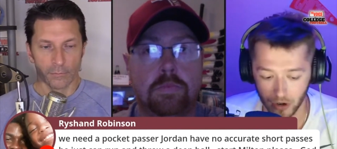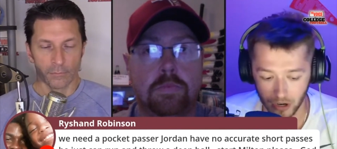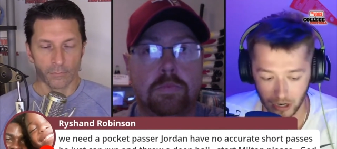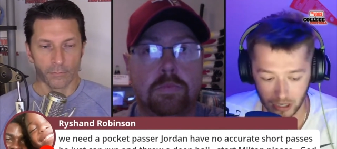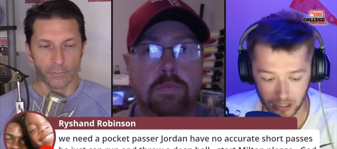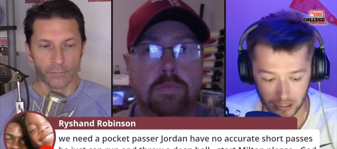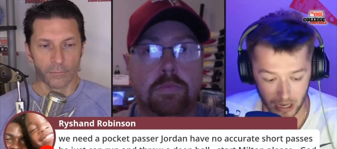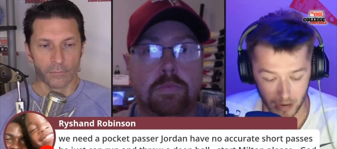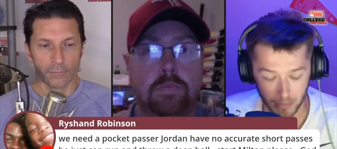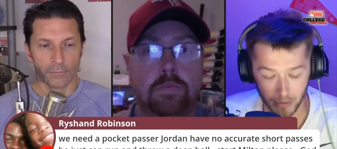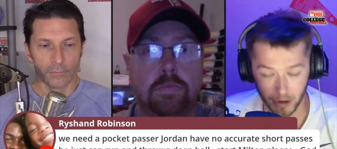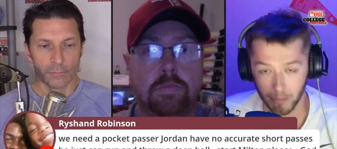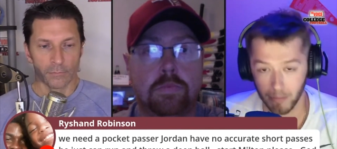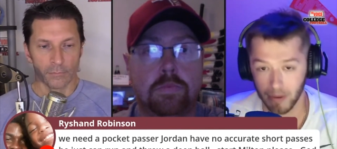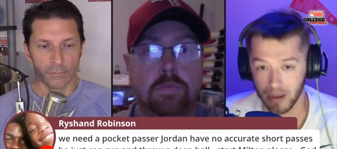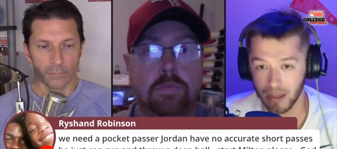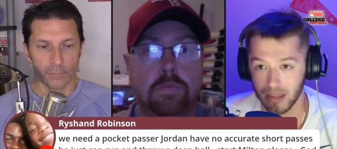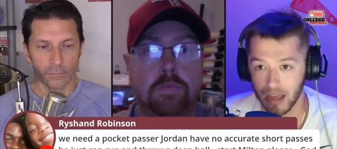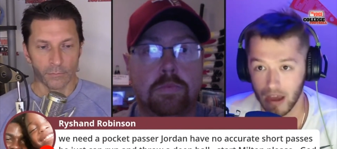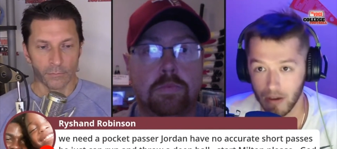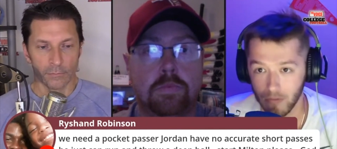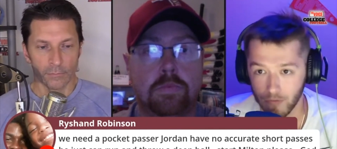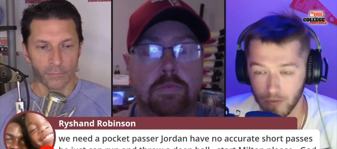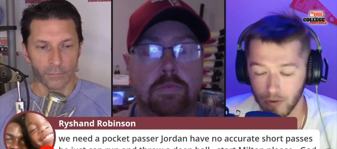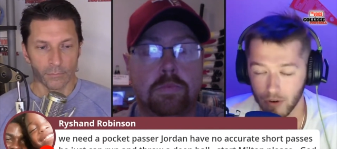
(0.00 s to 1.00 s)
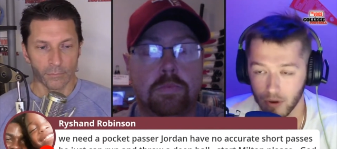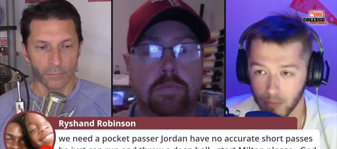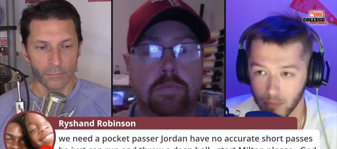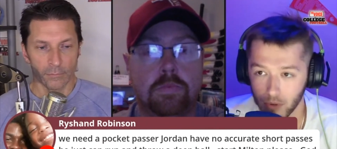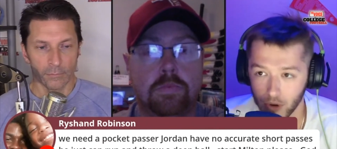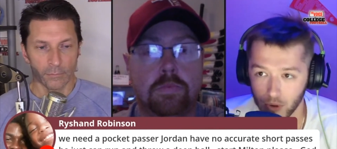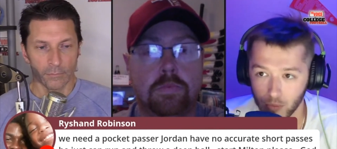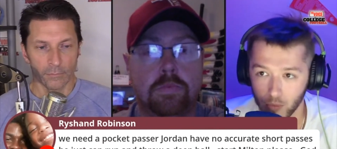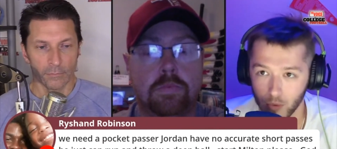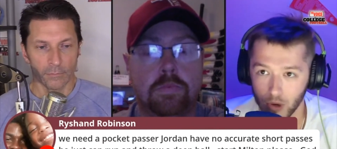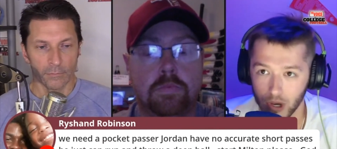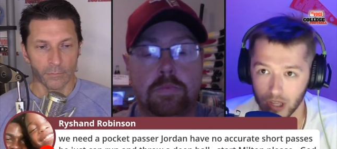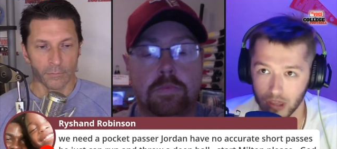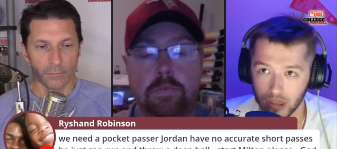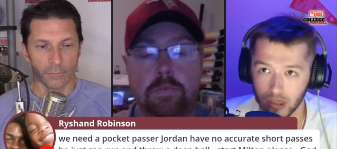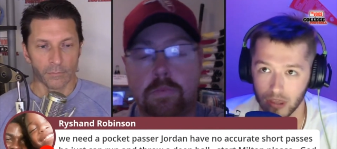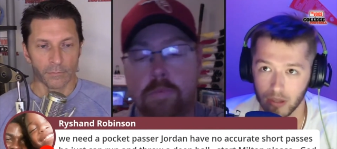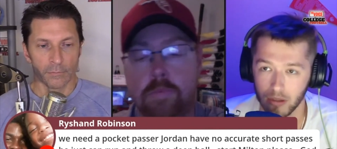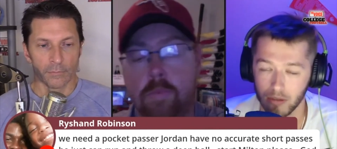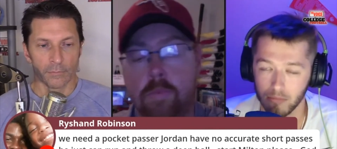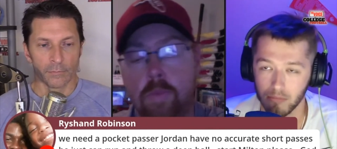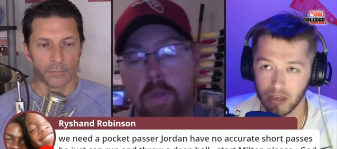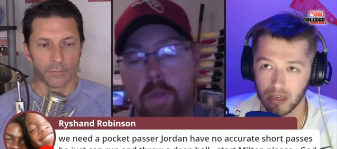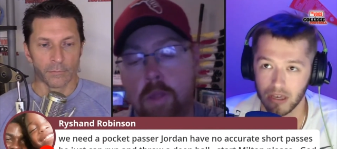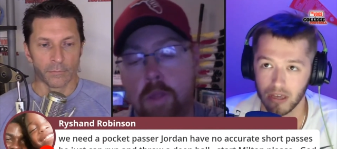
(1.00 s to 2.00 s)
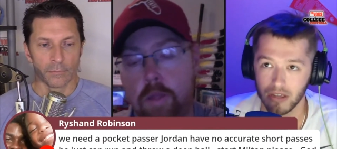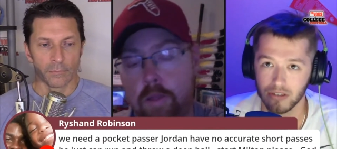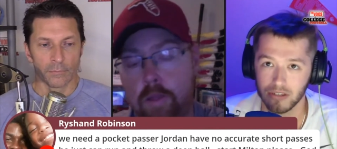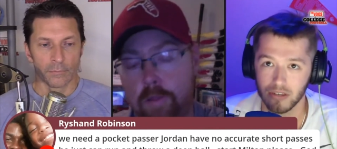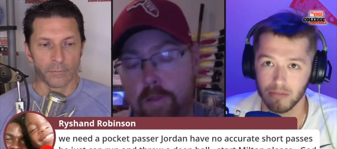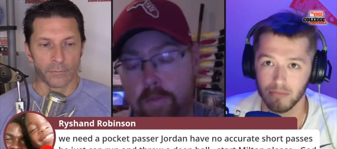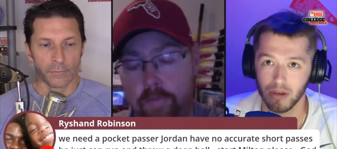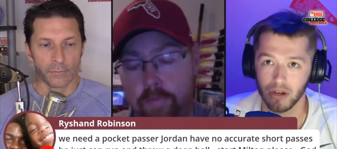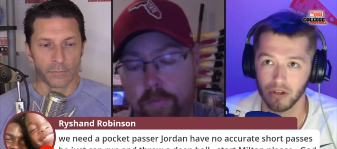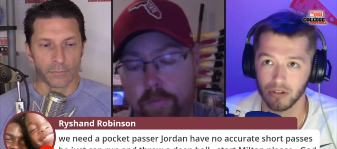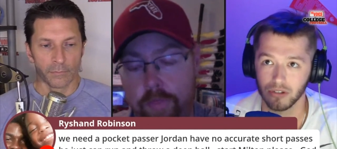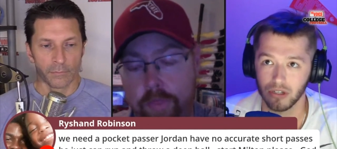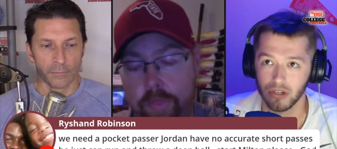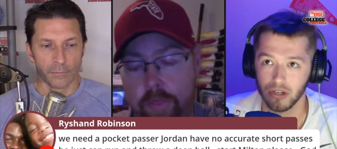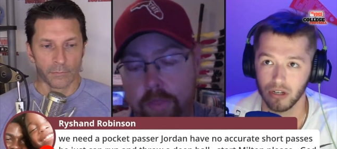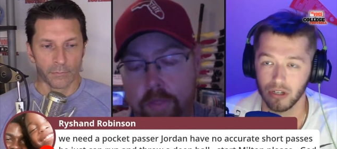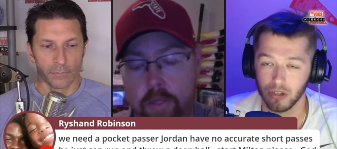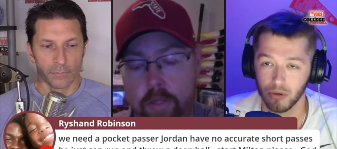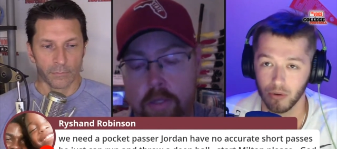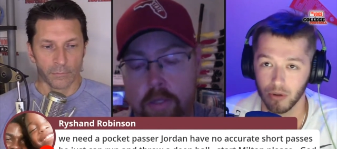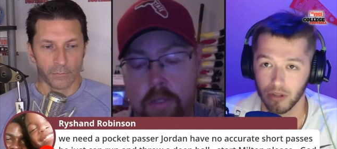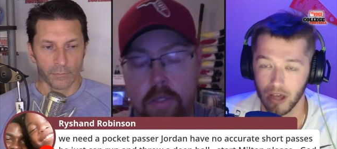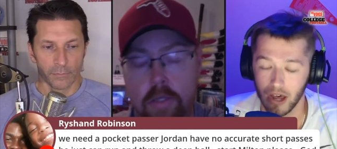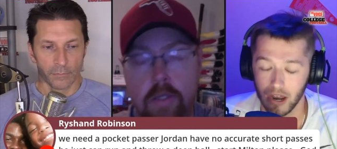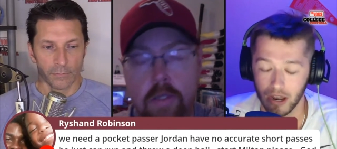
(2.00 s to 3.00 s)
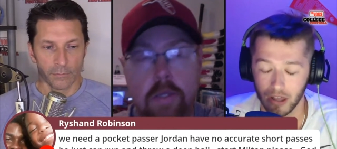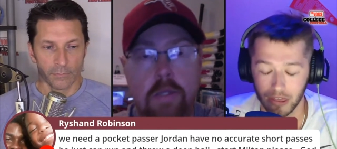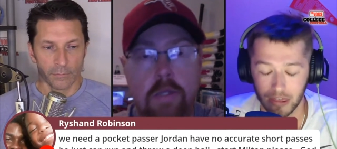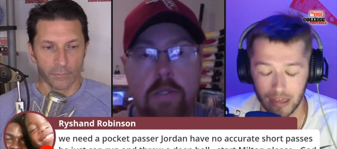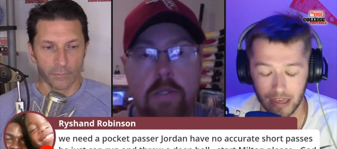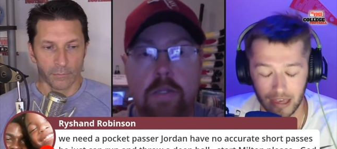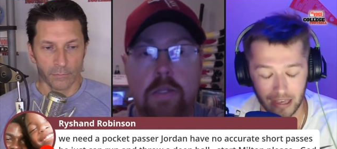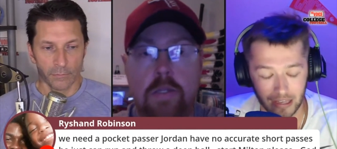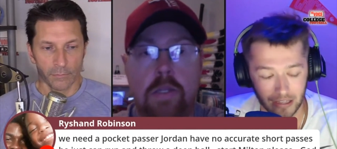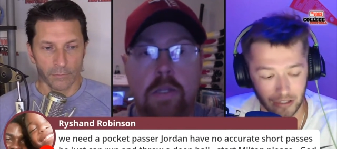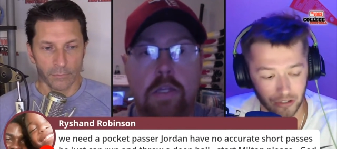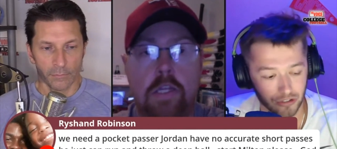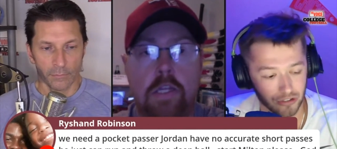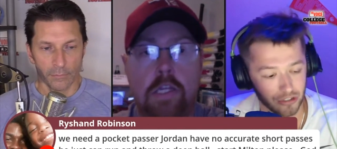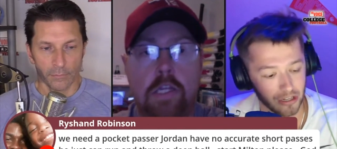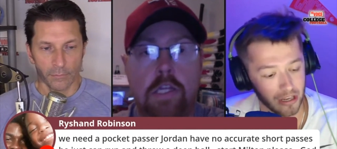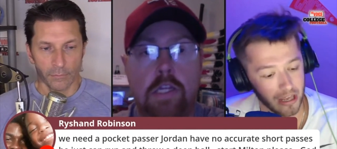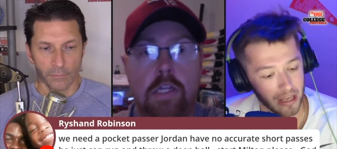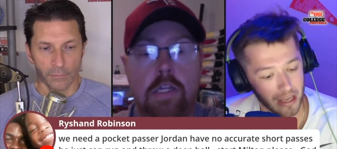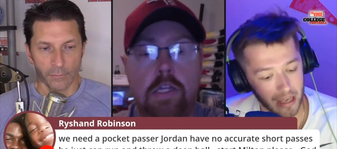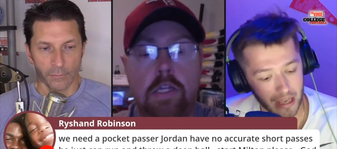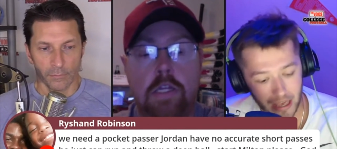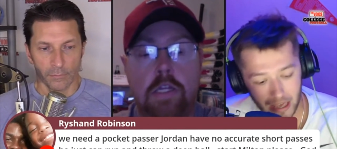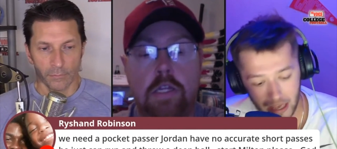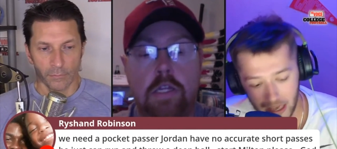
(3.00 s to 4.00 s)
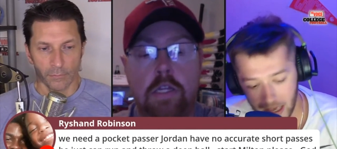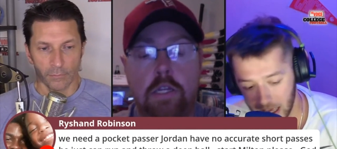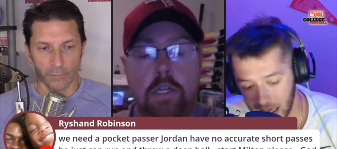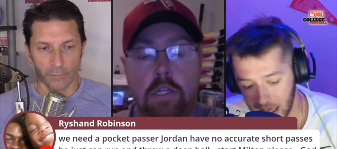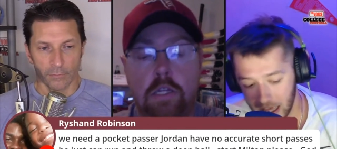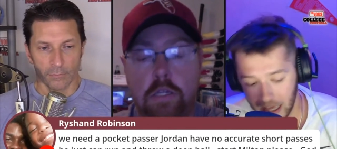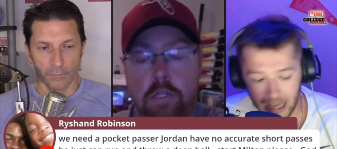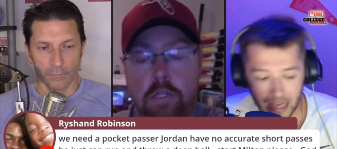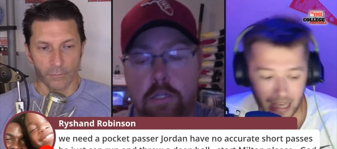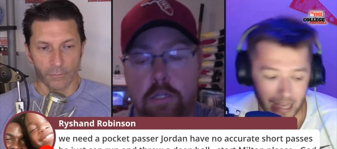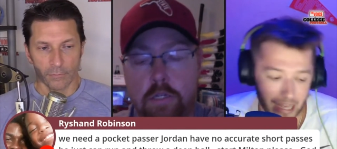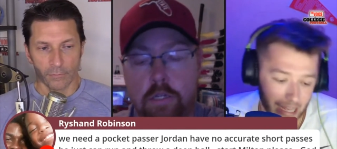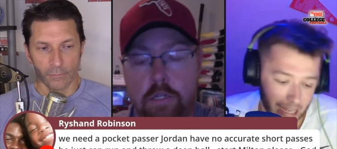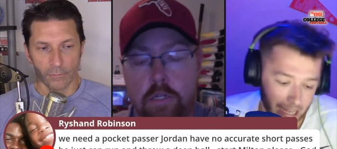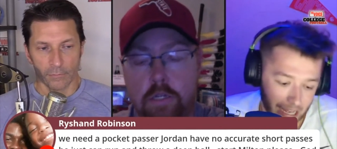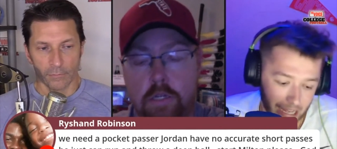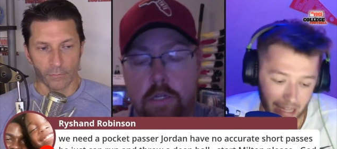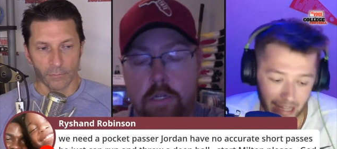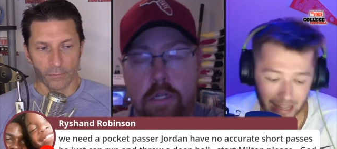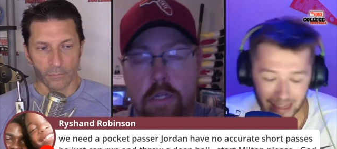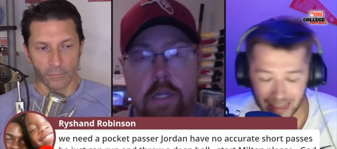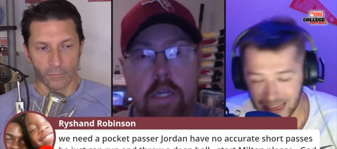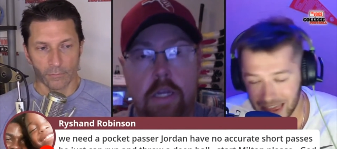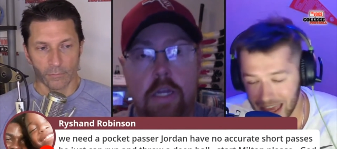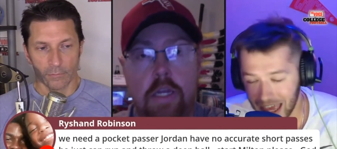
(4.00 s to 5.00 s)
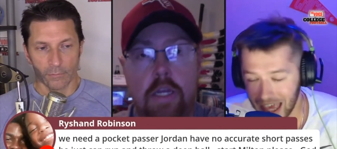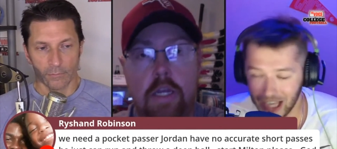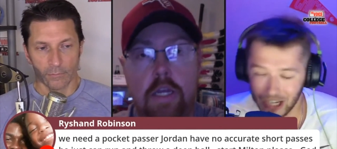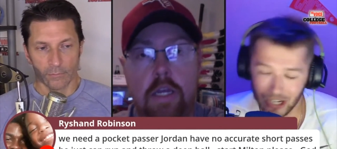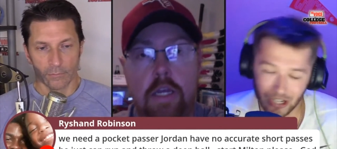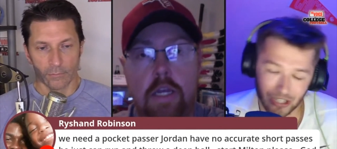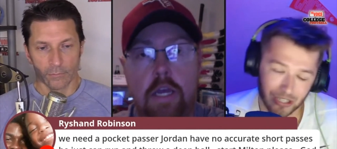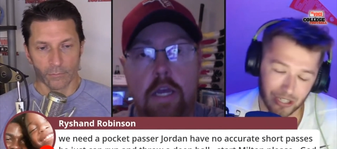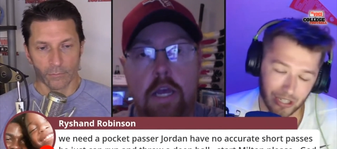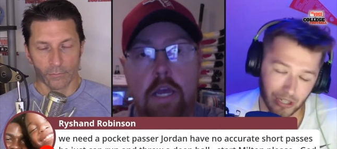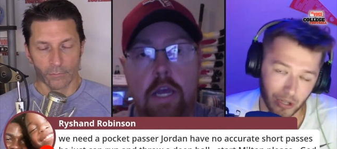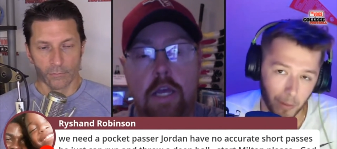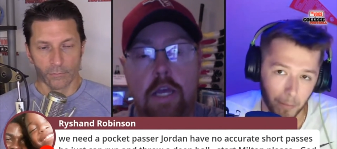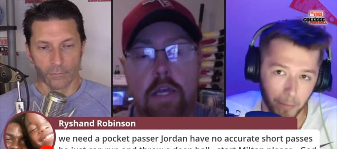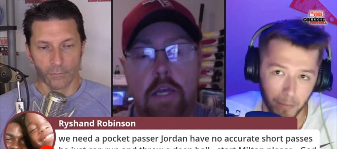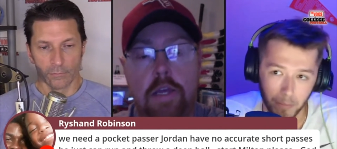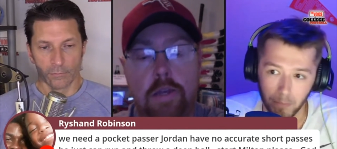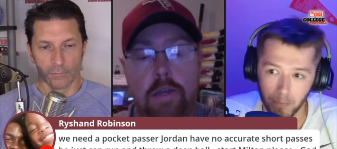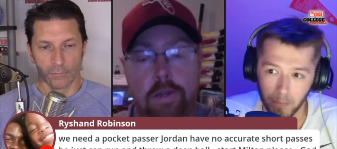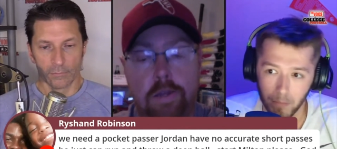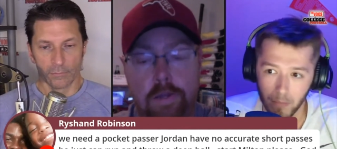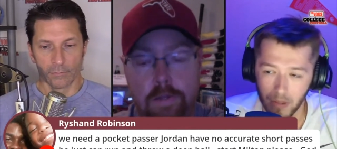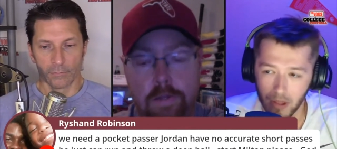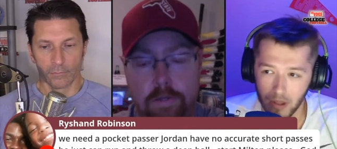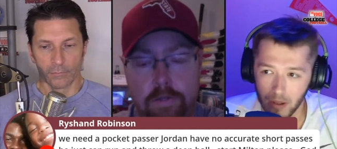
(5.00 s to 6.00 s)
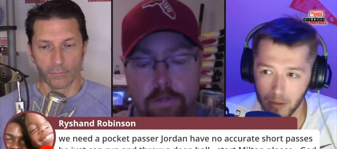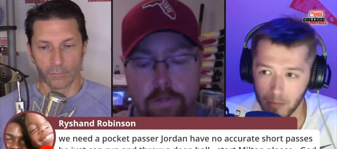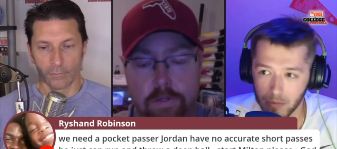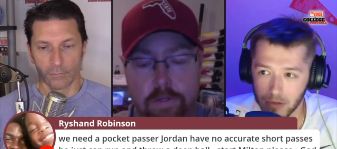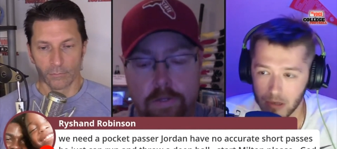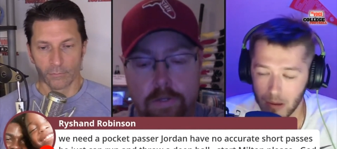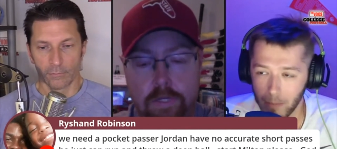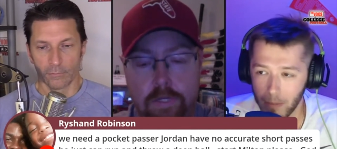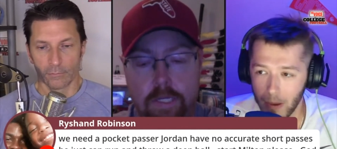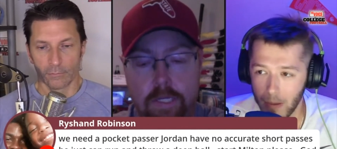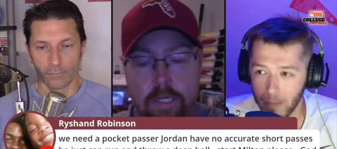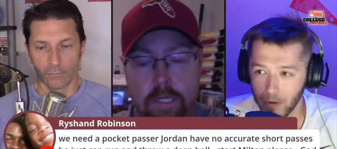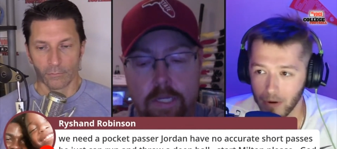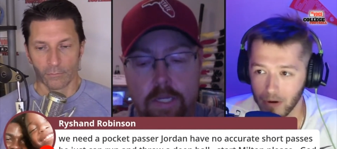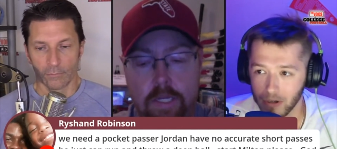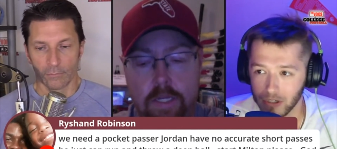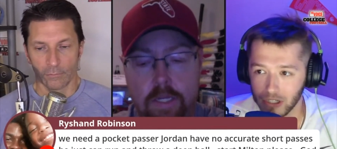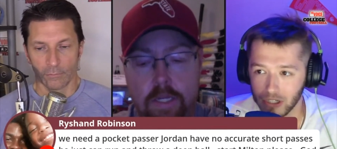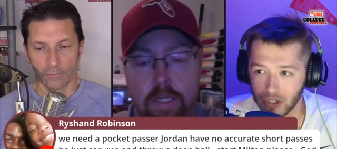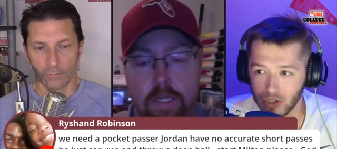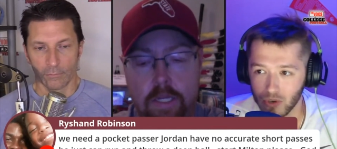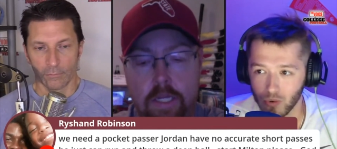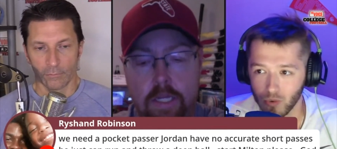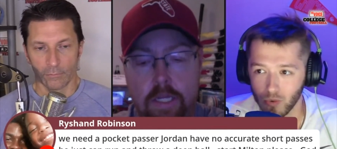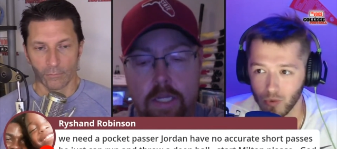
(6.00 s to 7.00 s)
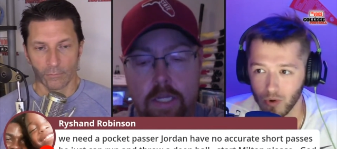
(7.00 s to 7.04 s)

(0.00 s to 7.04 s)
Speaker 1: learn. He's able to be in that film room with McKenzie Milton and do a lot of things. I think just a little, some people are just